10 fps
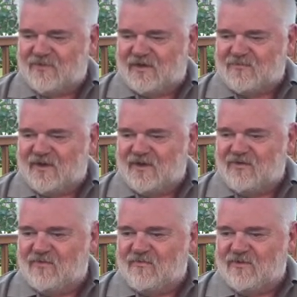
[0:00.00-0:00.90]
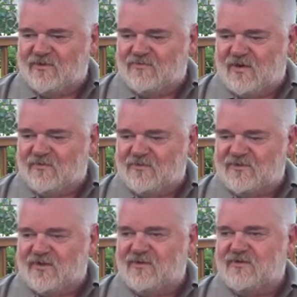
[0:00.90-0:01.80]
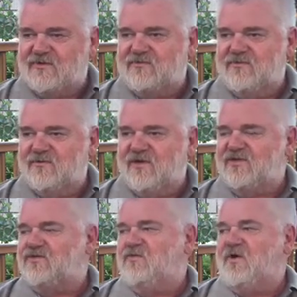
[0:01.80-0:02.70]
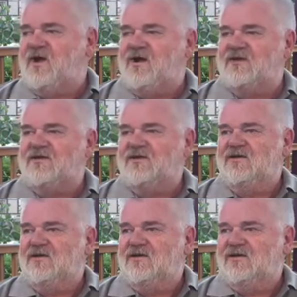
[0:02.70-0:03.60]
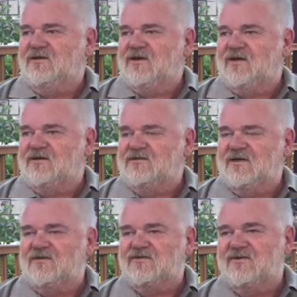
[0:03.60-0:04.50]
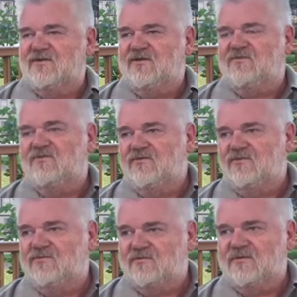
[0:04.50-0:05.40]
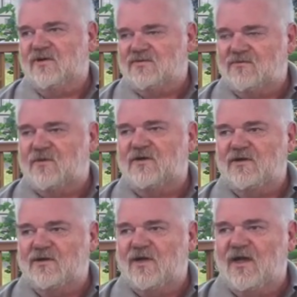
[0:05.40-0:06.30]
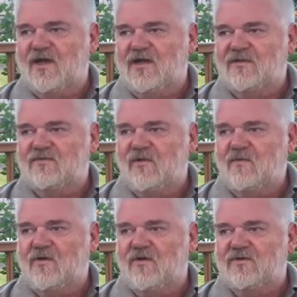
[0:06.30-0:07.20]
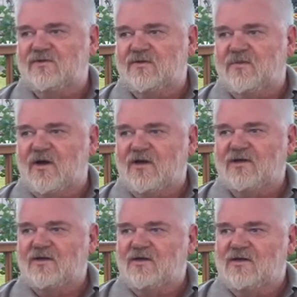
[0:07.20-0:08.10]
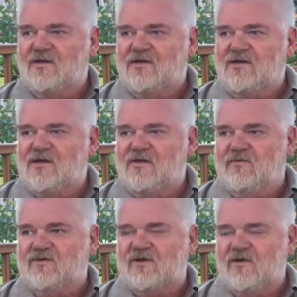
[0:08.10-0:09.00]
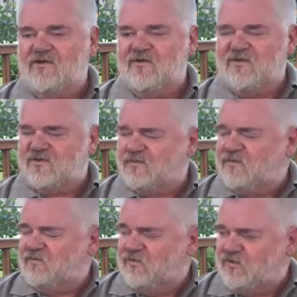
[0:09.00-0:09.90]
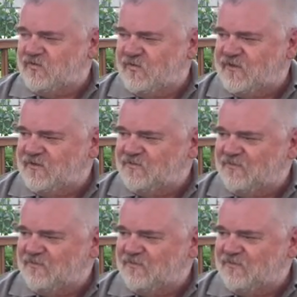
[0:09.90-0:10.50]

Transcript: As we headed off, the driver was taking us through the national park and down to Sydney through the national park. And when we got to the park, it was closed because it was a bushfire.